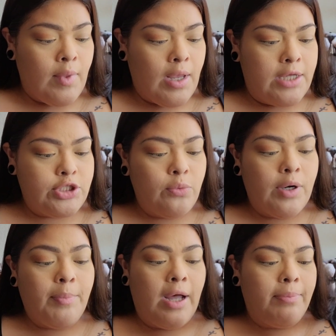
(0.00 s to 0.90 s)
I do
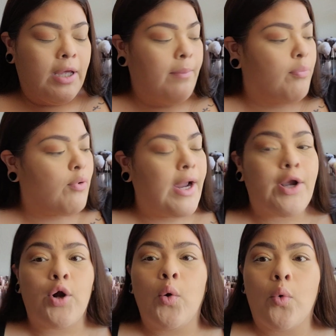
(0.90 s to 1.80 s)
want to pop like a
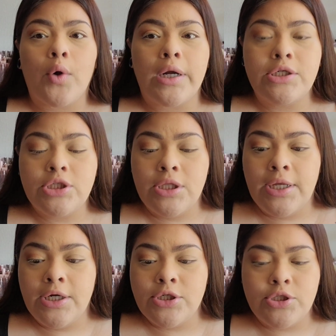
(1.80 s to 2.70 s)
brighter orange in
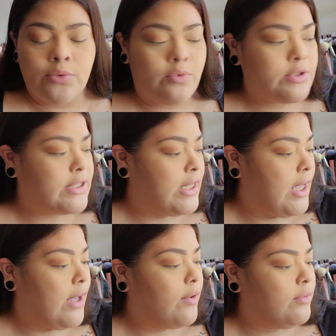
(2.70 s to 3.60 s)
there, so we'll see
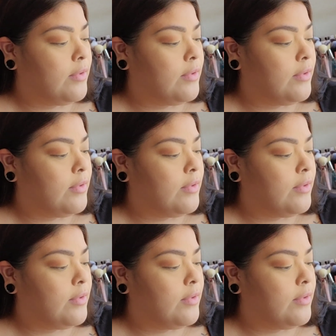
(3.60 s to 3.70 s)
how